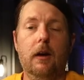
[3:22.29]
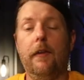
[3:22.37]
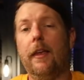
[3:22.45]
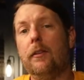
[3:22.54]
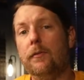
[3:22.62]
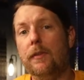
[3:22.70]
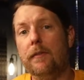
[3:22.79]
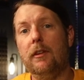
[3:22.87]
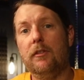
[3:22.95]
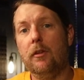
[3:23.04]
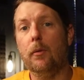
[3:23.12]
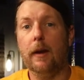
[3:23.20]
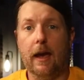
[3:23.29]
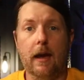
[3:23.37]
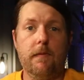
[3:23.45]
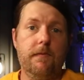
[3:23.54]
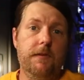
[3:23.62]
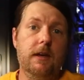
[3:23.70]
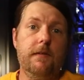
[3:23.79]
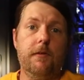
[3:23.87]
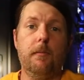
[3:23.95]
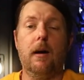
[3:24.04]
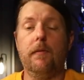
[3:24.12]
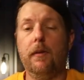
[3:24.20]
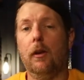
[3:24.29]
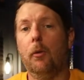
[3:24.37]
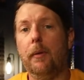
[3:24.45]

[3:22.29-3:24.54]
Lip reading: That's 52.5 feet for my fellow